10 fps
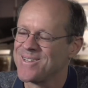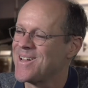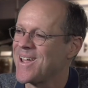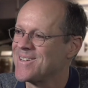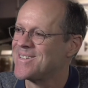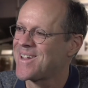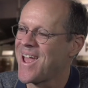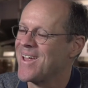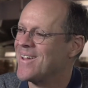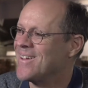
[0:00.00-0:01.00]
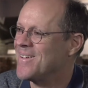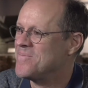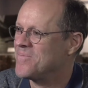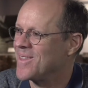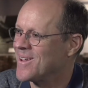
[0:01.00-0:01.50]
it's like a skip. Who were the other main
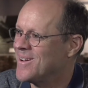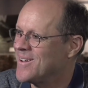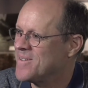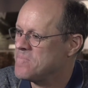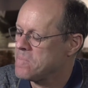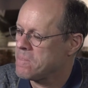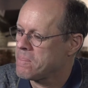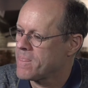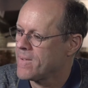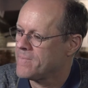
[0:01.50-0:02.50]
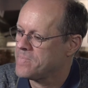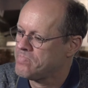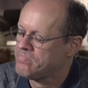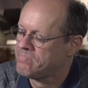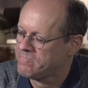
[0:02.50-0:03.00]
people? Talk a little bit
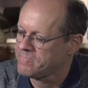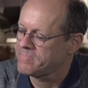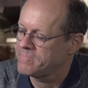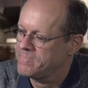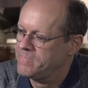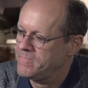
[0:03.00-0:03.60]
about that group.